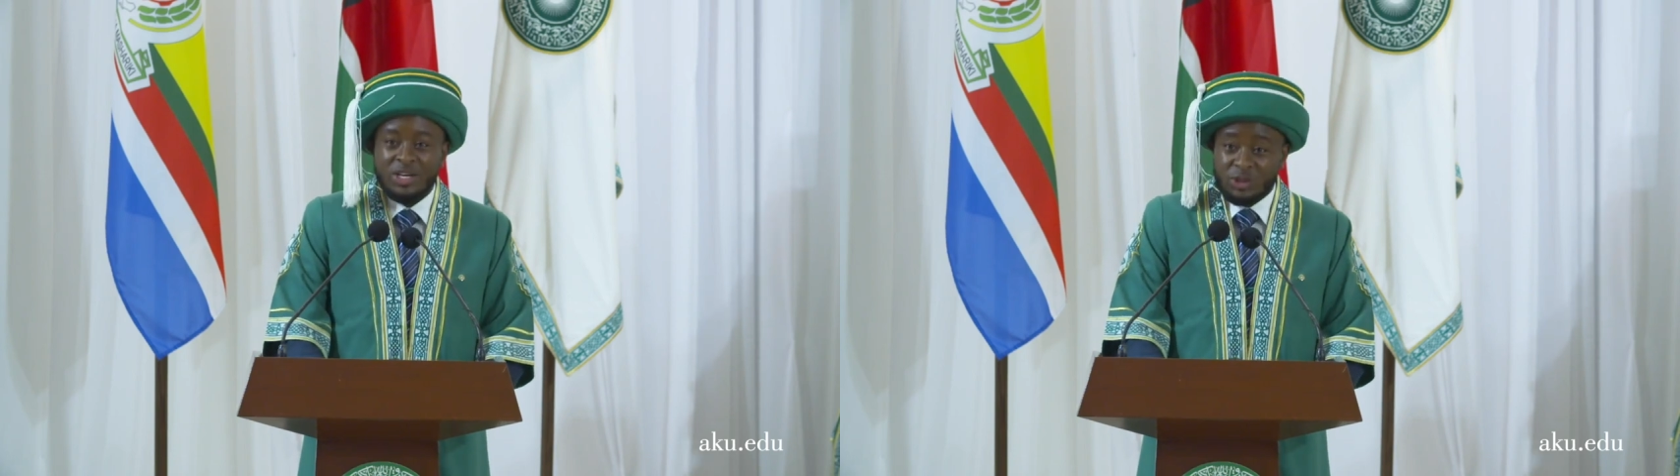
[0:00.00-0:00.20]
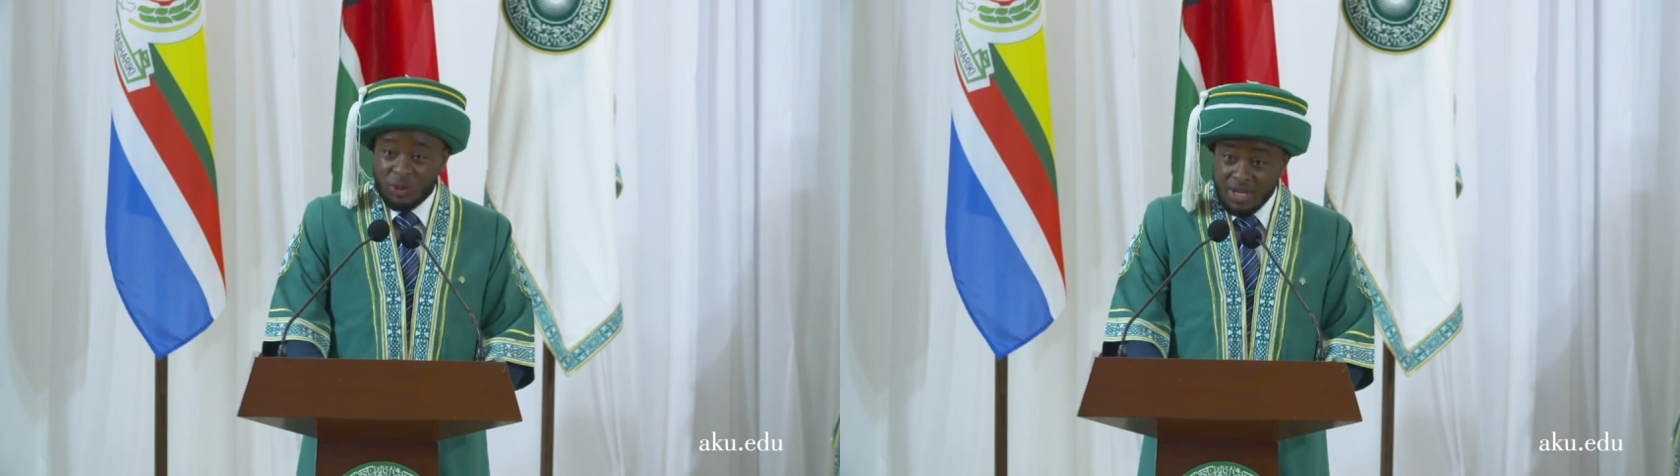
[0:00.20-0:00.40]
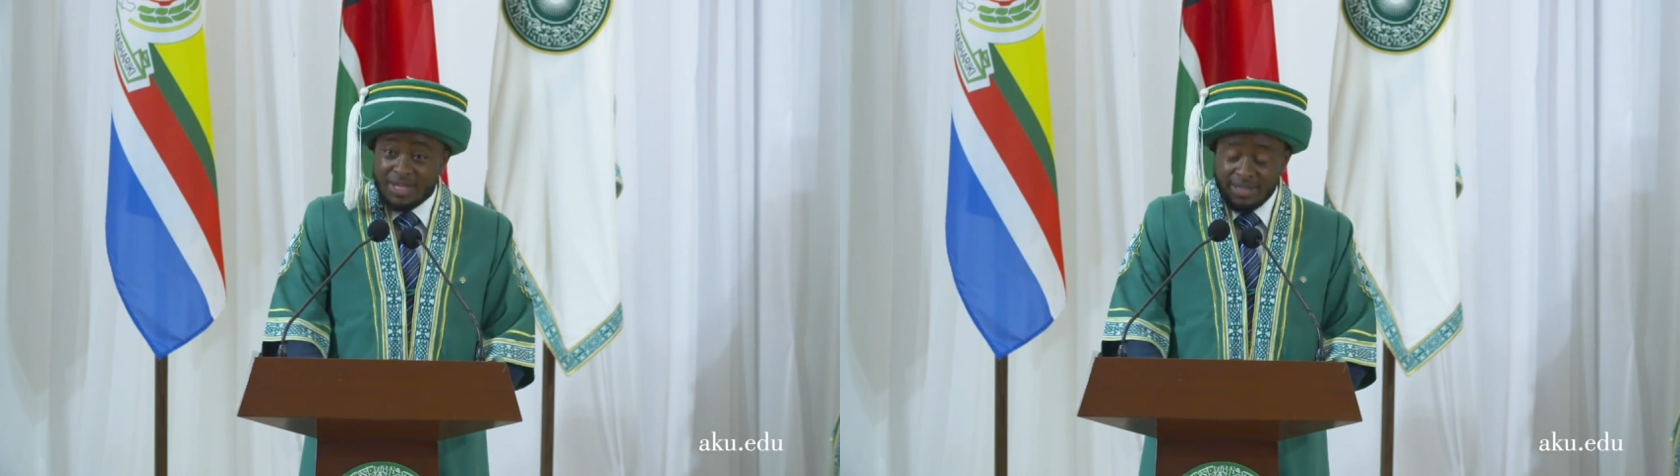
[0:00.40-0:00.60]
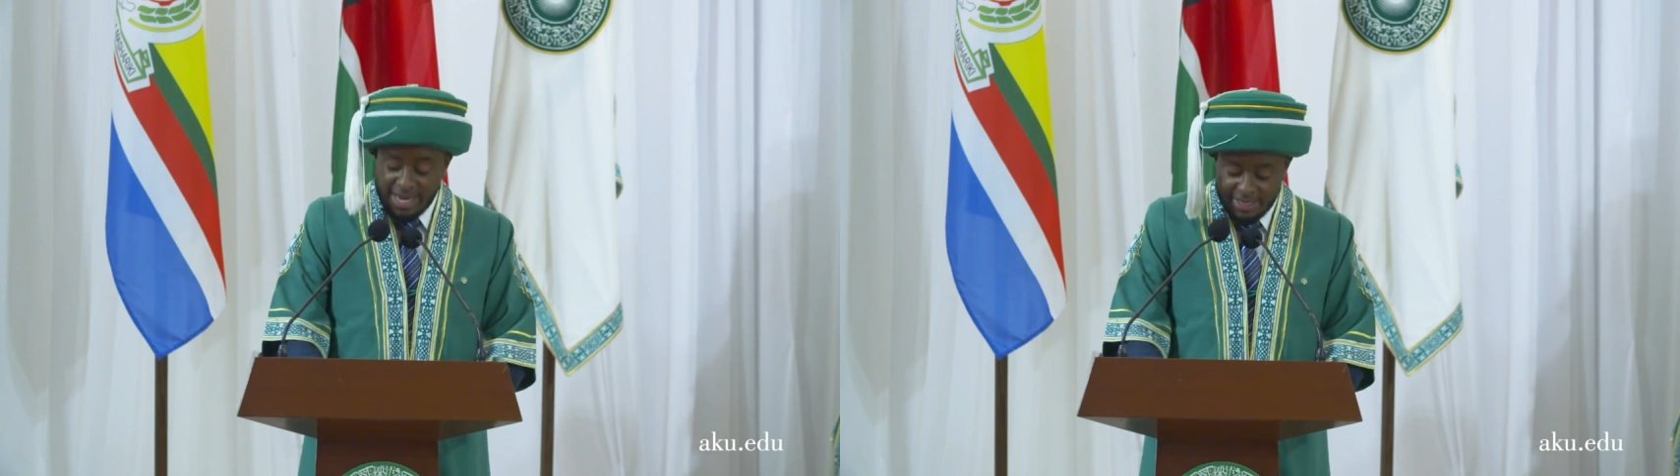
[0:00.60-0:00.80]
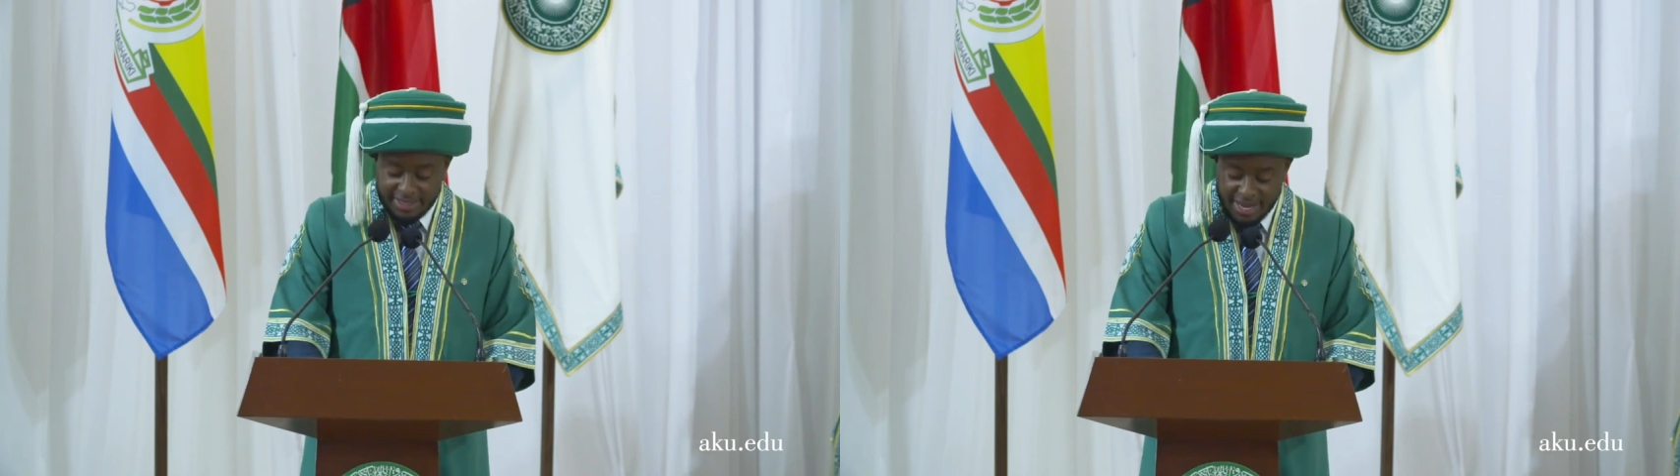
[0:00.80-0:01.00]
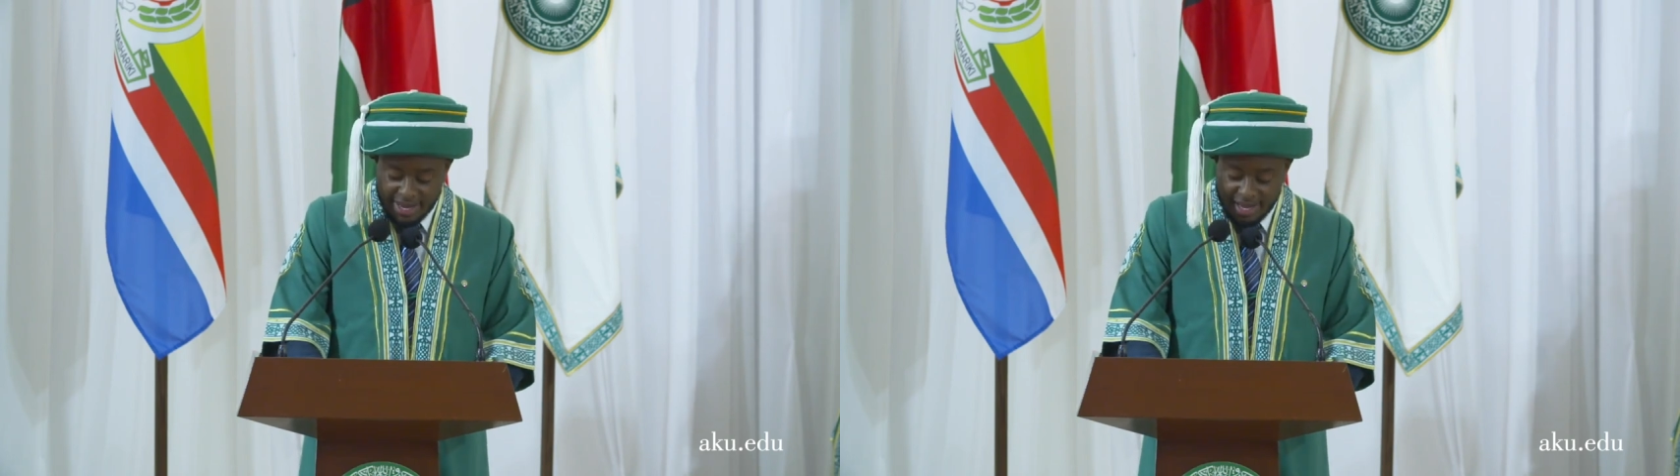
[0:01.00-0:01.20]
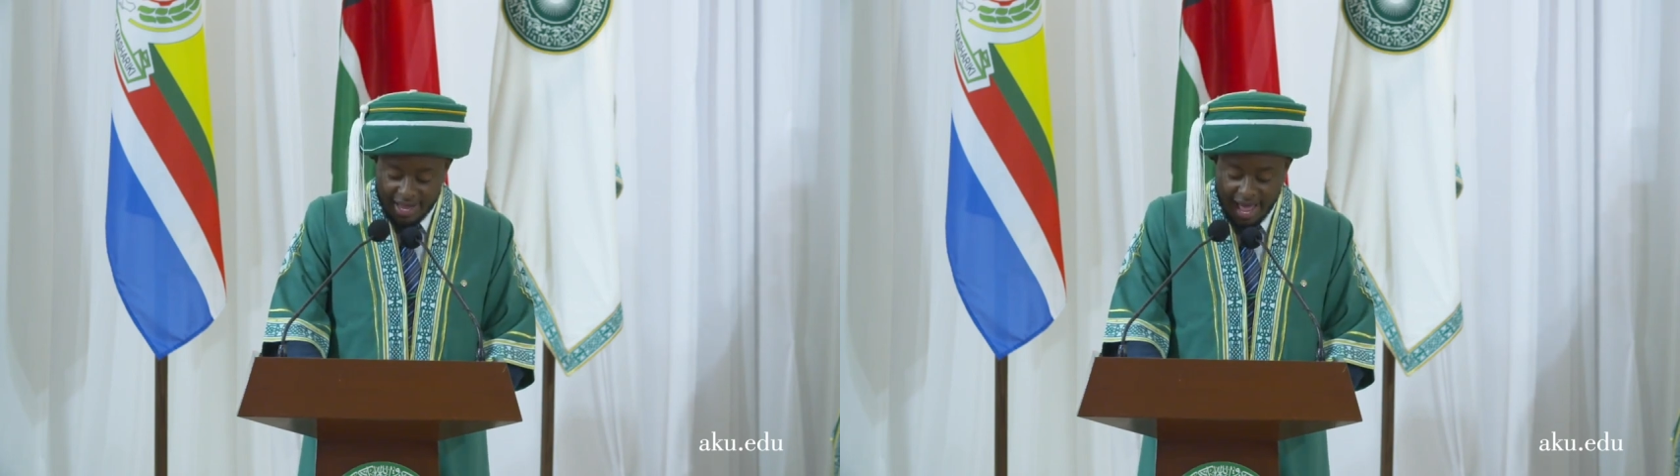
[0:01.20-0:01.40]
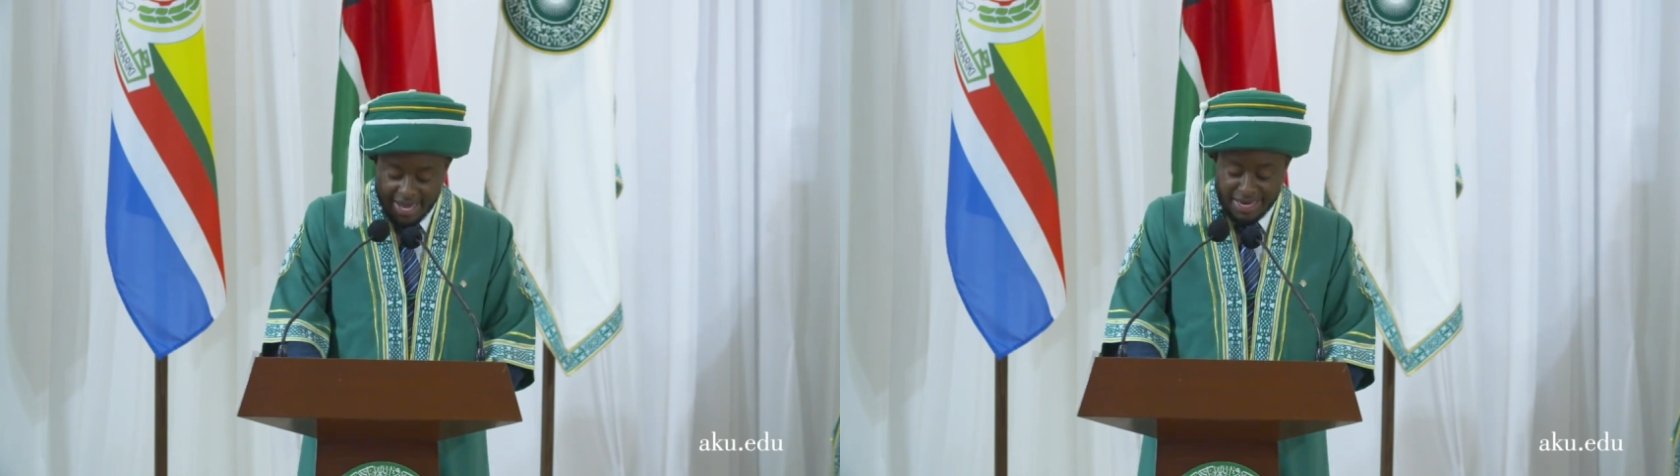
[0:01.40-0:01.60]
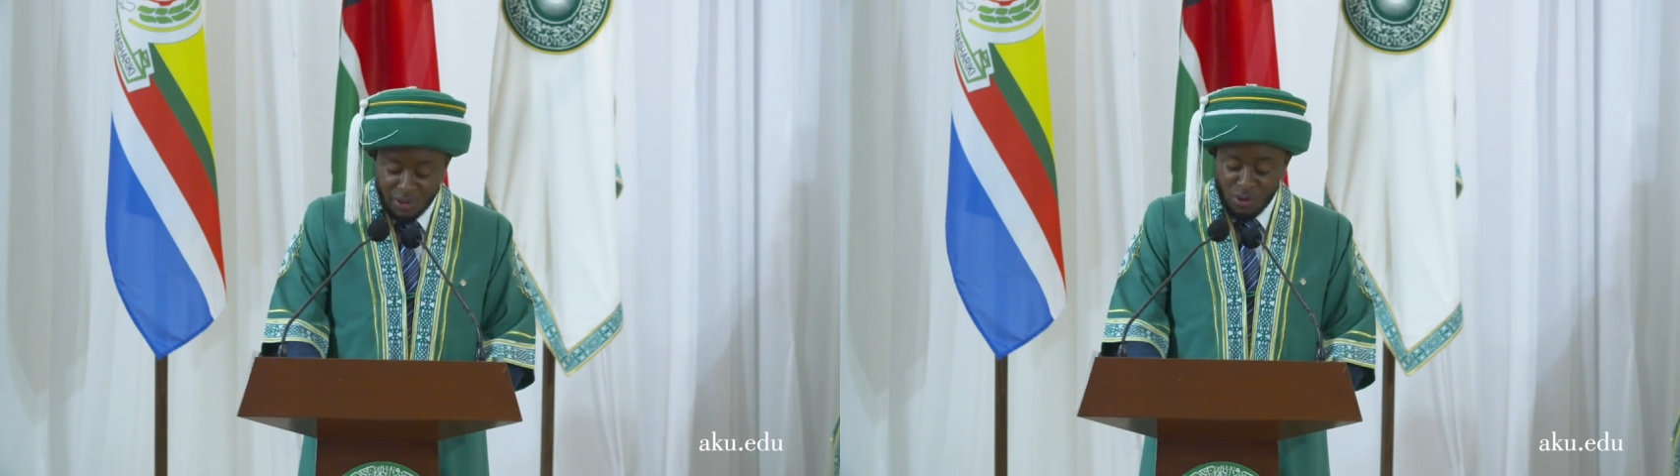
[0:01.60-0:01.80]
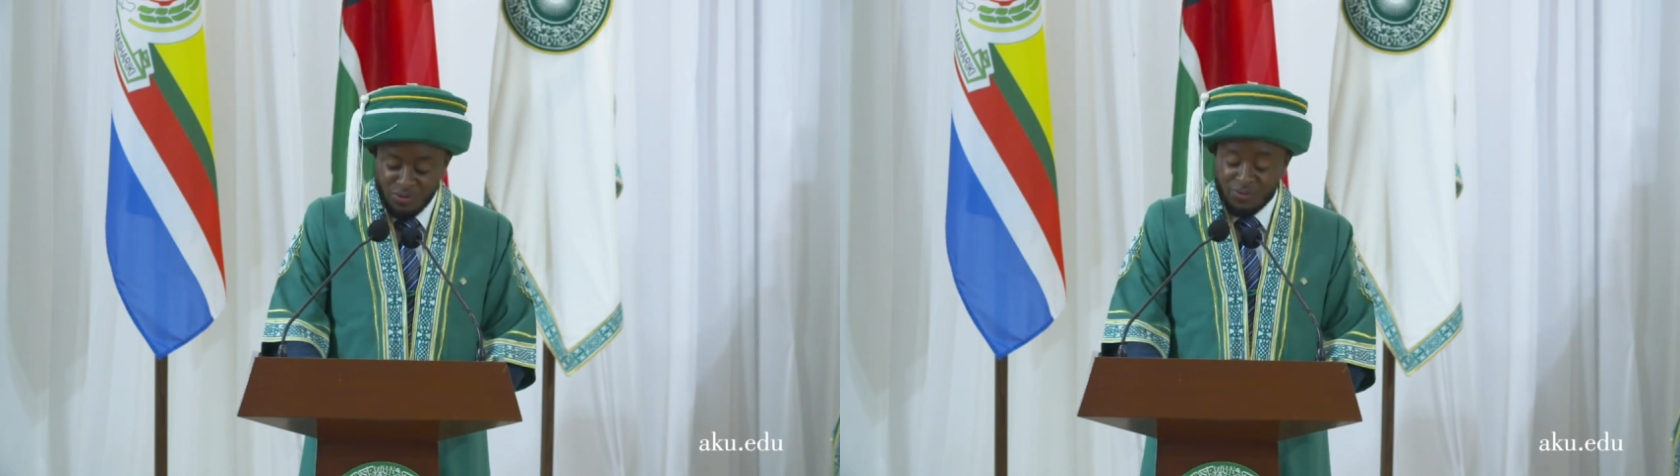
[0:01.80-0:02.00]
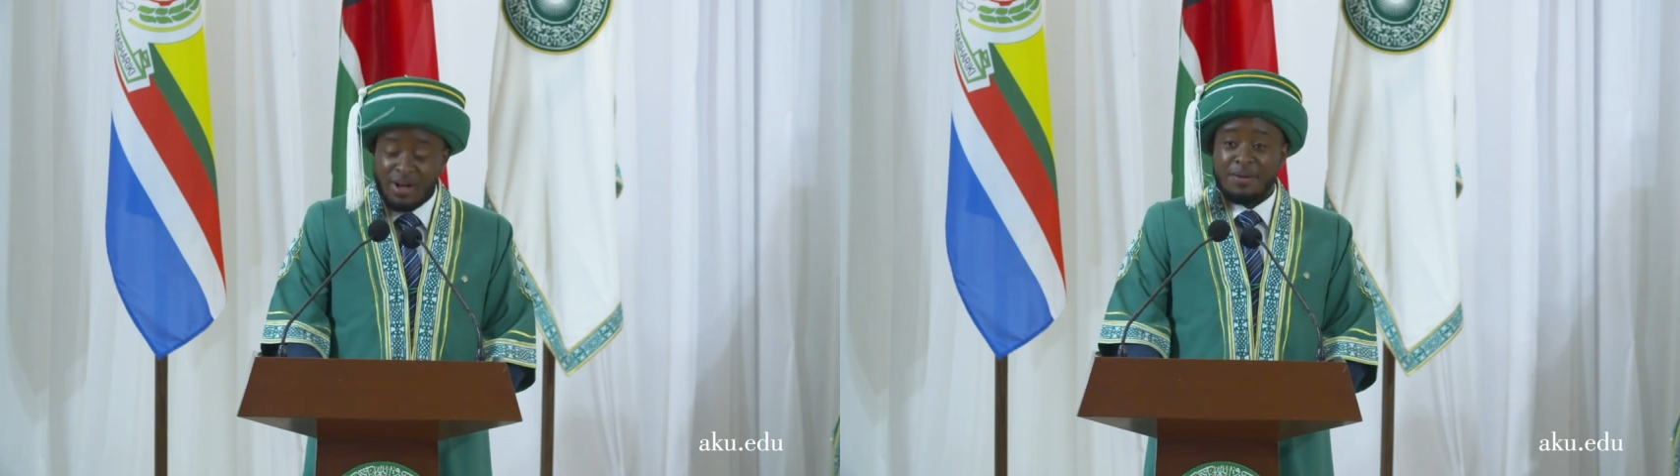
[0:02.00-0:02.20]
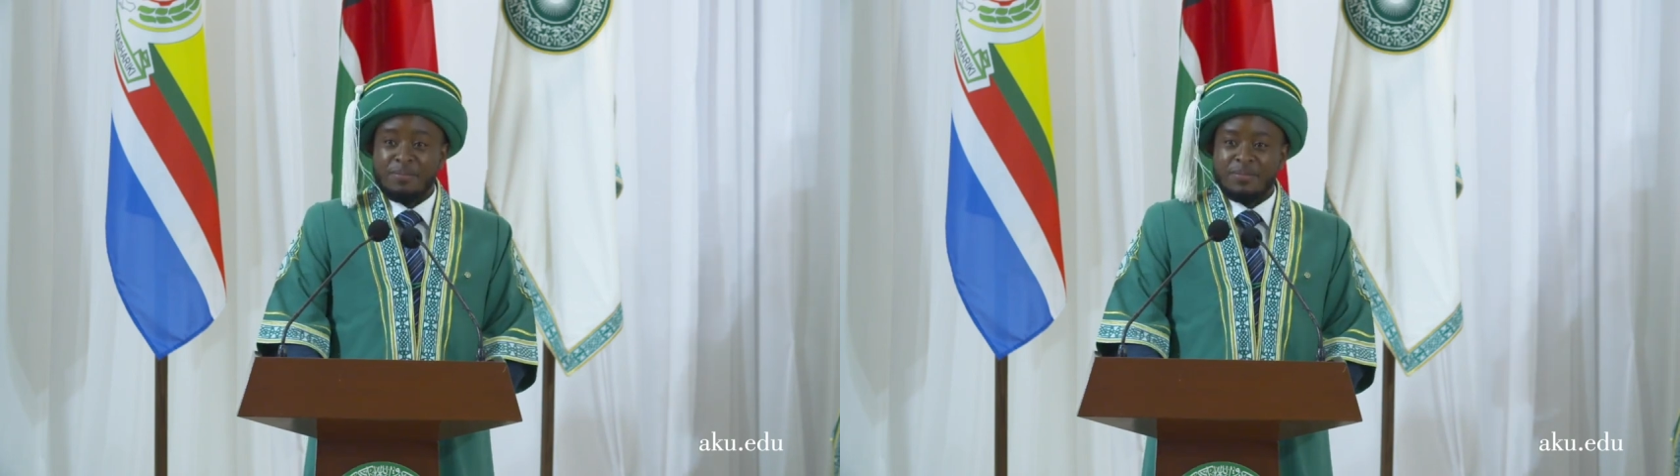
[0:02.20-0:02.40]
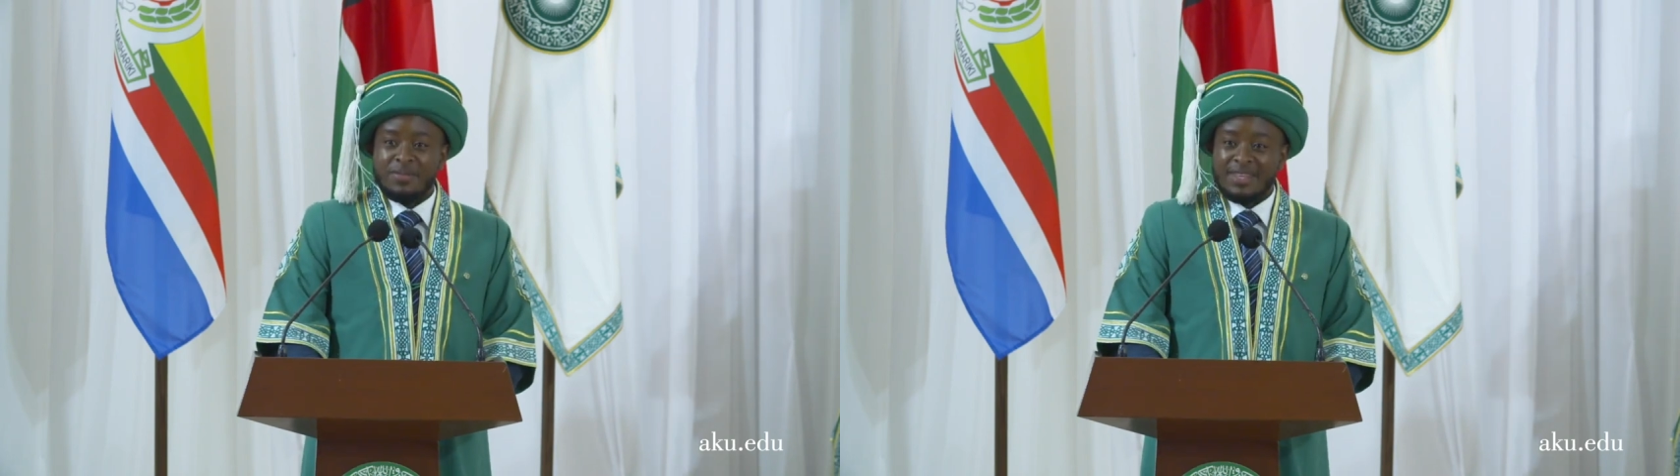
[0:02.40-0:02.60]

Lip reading: 2 years later, I can confirm